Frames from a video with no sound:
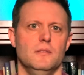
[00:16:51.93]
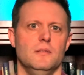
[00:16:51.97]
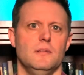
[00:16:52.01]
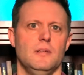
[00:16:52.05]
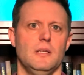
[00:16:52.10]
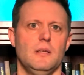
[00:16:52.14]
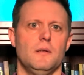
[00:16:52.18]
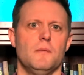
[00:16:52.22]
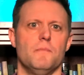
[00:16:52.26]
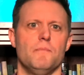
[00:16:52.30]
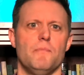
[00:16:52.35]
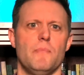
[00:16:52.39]

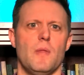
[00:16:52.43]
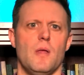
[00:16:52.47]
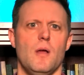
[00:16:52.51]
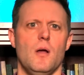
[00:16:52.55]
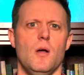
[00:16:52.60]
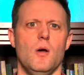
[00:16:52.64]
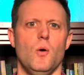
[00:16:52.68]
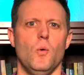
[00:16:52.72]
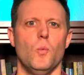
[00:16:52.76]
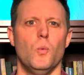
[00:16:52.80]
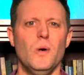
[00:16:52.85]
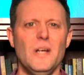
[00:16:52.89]
Like,
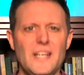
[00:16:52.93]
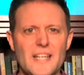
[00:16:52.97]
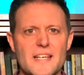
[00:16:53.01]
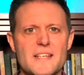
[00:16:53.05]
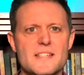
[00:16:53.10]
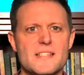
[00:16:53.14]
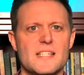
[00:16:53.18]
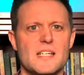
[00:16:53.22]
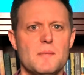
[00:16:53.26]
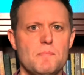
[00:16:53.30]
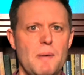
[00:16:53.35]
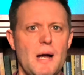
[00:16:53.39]
what
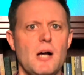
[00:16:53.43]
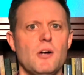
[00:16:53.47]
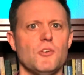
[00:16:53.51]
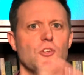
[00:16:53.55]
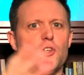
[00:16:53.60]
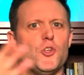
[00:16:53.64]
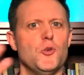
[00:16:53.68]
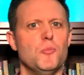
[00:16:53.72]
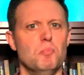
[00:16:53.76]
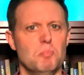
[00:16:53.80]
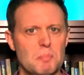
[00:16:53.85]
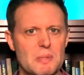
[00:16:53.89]
is it about
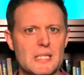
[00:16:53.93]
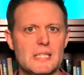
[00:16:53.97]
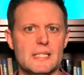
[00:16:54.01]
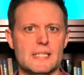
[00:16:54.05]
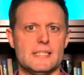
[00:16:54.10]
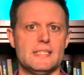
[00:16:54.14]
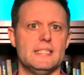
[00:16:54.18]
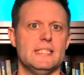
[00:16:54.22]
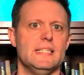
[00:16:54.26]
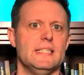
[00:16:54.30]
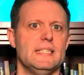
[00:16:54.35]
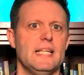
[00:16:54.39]
humility